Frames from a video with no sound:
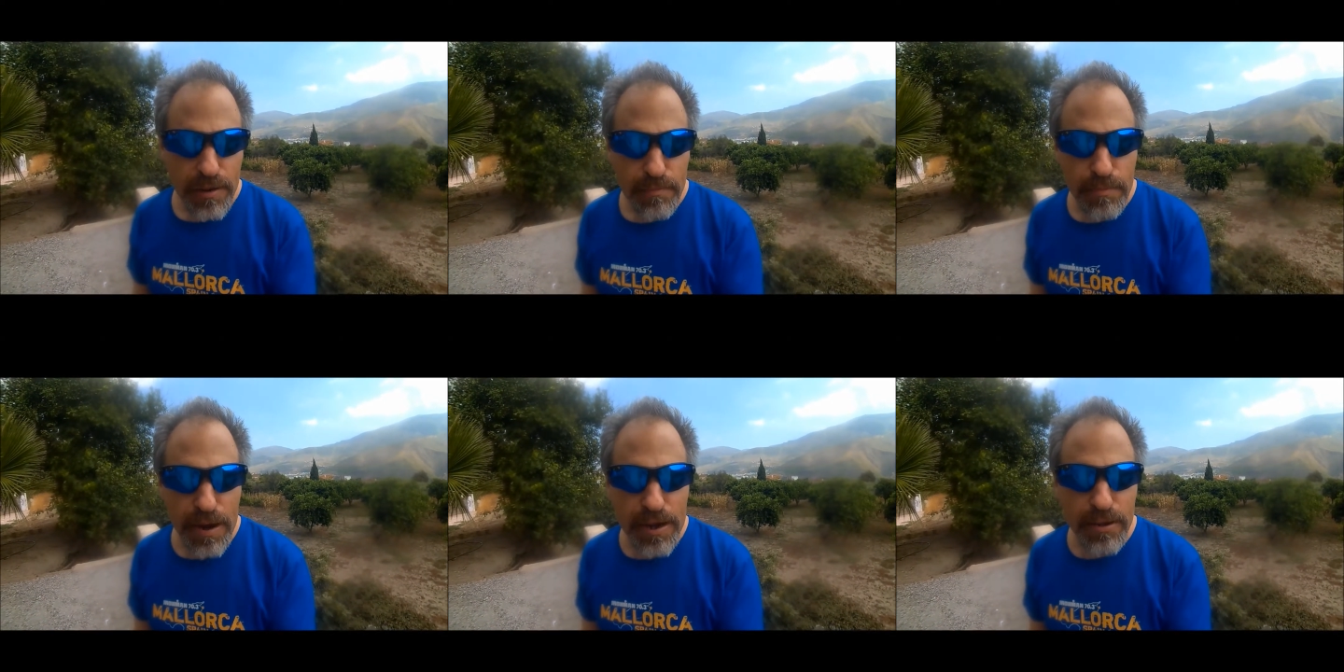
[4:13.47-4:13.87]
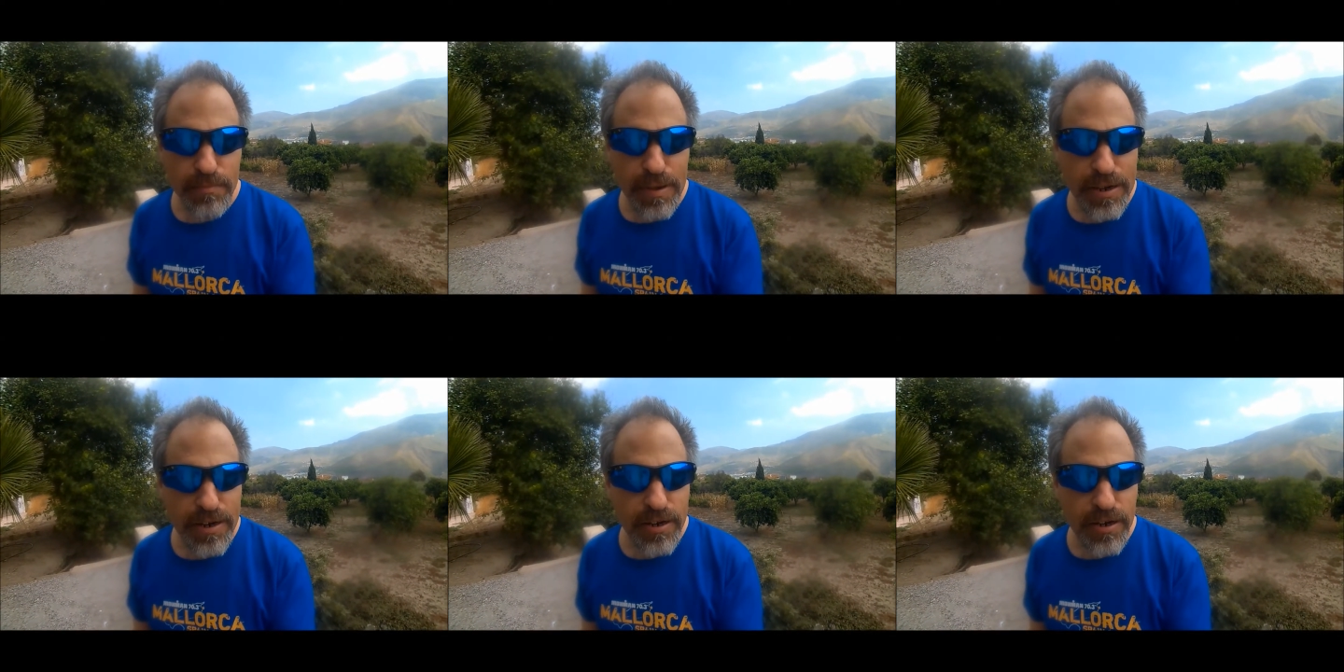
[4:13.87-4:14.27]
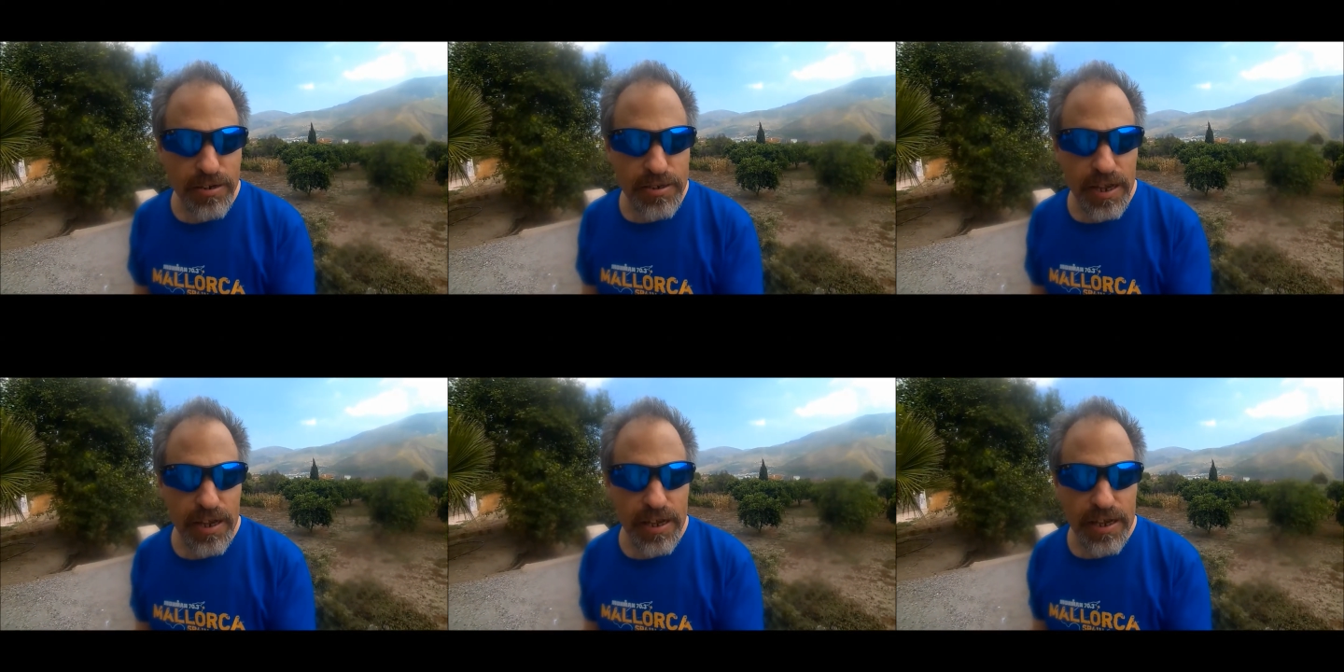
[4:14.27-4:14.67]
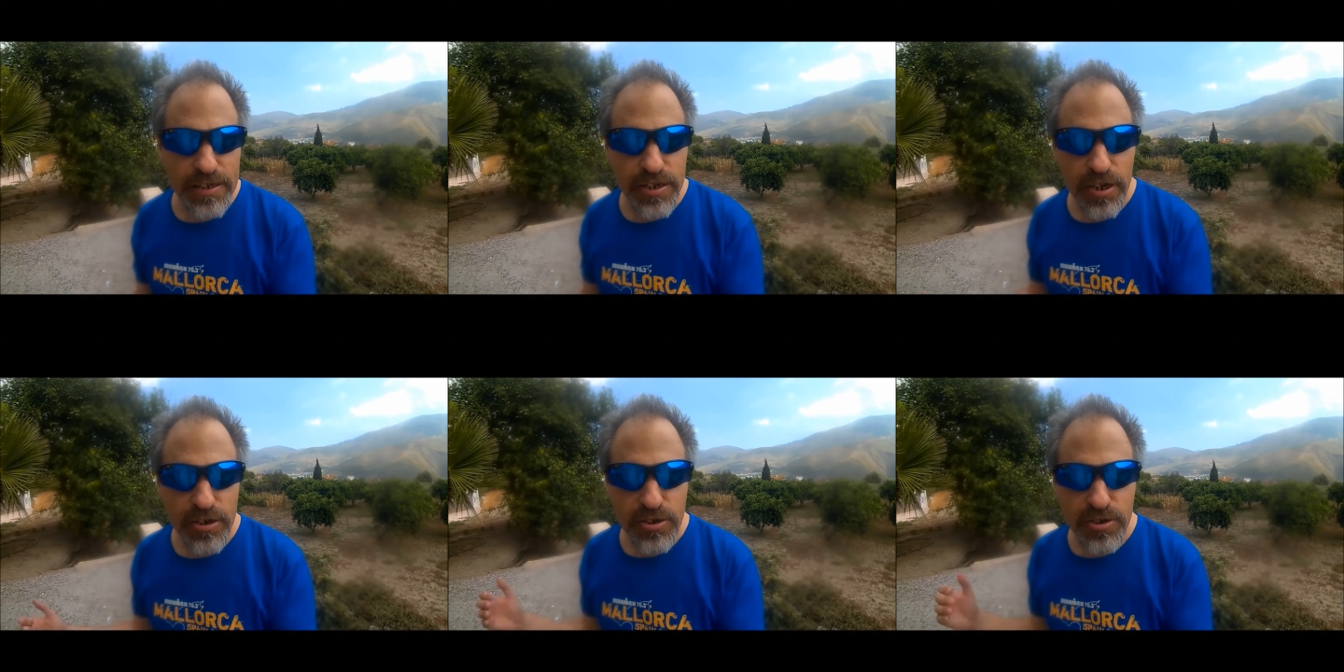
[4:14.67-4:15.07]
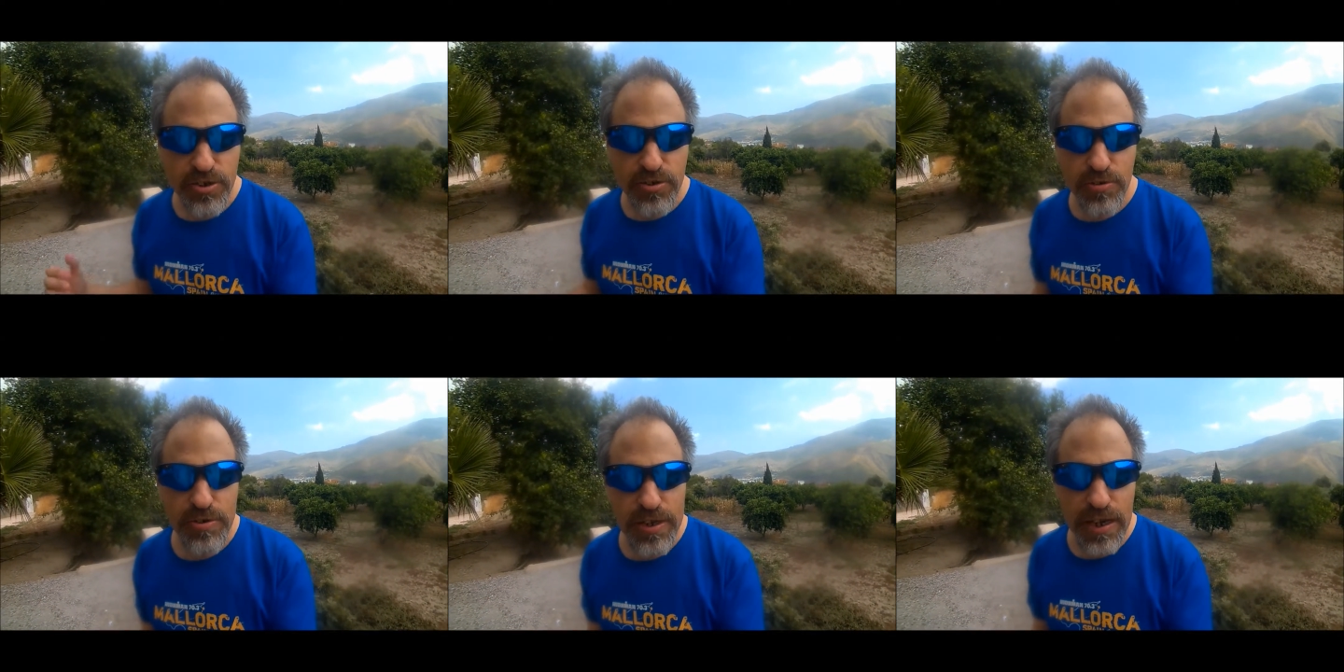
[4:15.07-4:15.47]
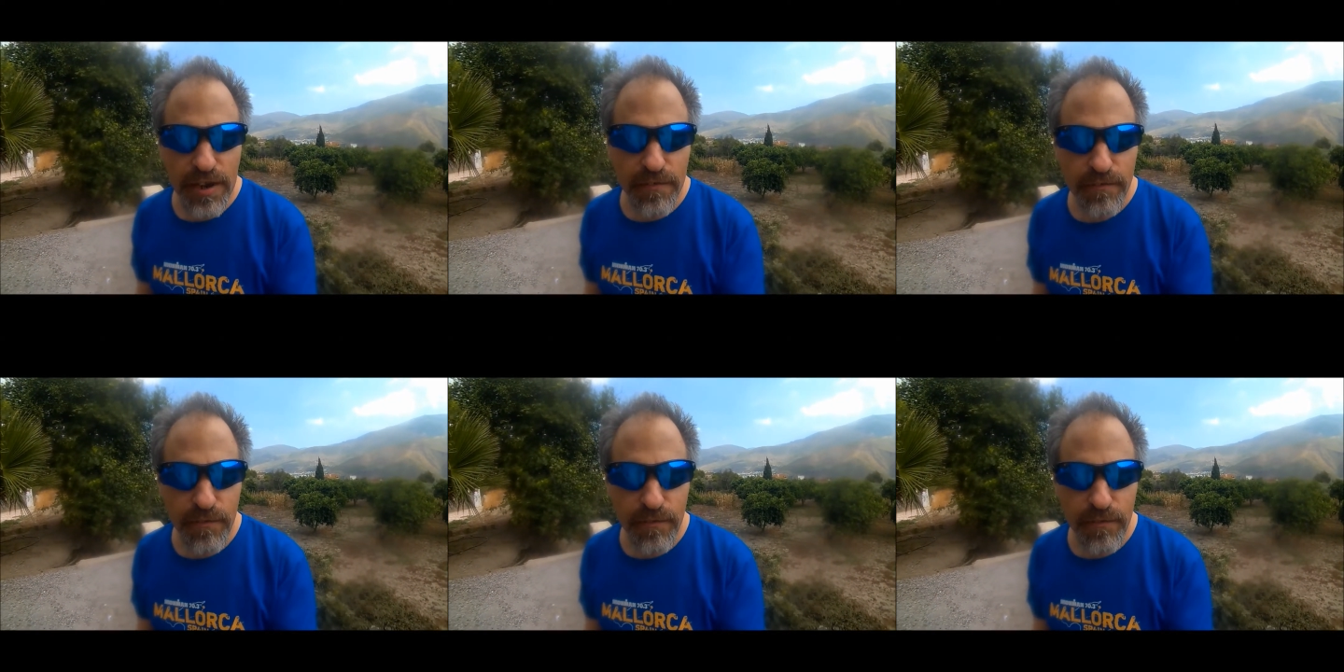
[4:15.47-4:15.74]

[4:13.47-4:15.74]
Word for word: Michael Mendoza is shooting